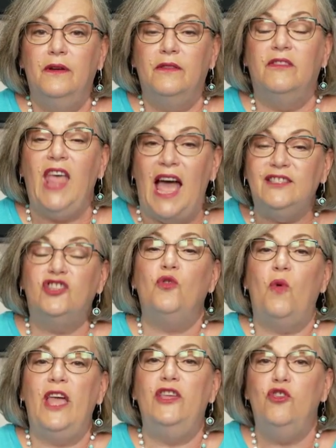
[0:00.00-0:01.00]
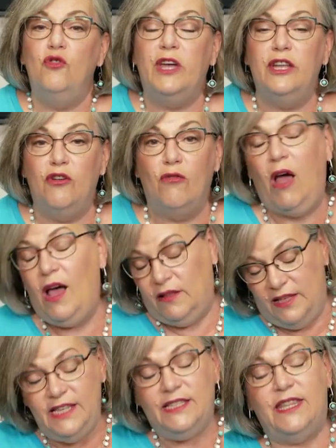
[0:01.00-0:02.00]
That's the way you can, at
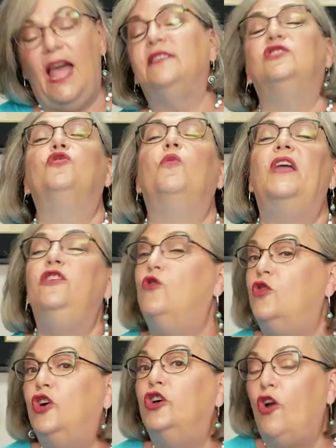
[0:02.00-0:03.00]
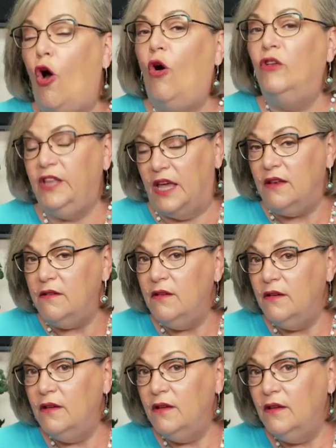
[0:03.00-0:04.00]
least that's the way you could hold it
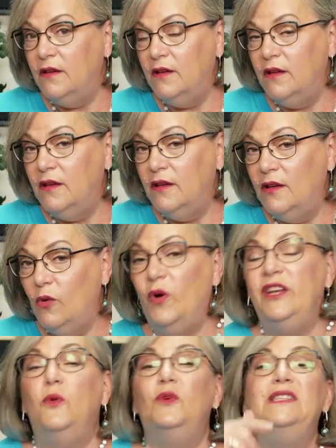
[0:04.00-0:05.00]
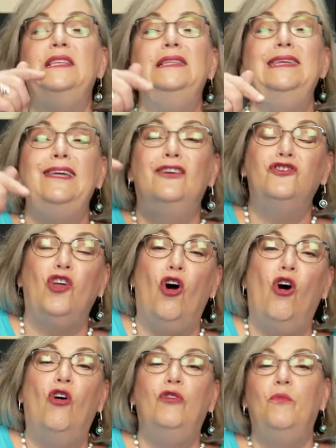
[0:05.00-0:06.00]
when it was illegal to
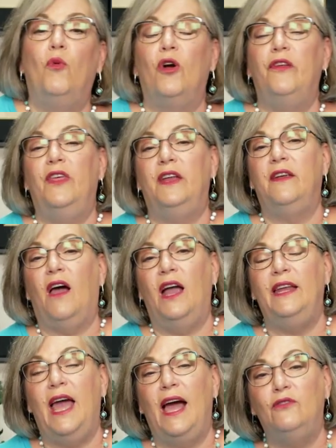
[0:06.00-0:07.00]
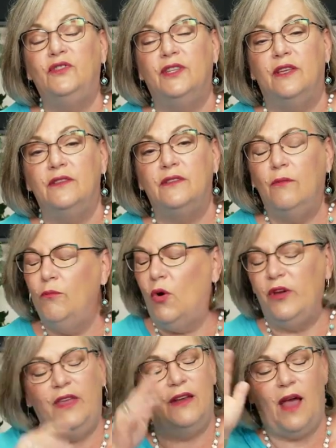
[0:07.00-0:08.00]
own more than nine ounces,
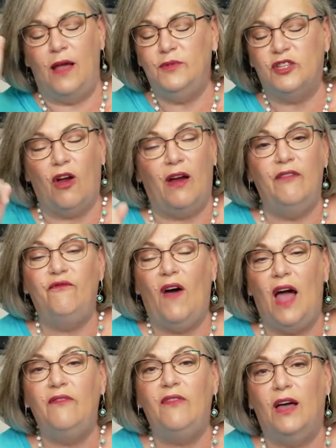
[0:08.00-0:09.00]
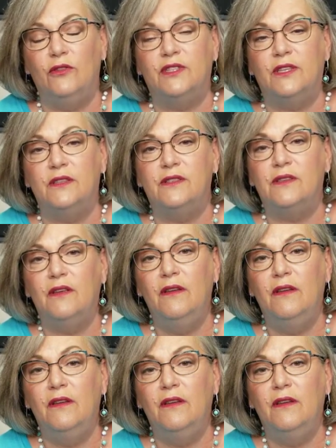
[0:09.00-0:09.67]
more than, I'm sorry, five ounces.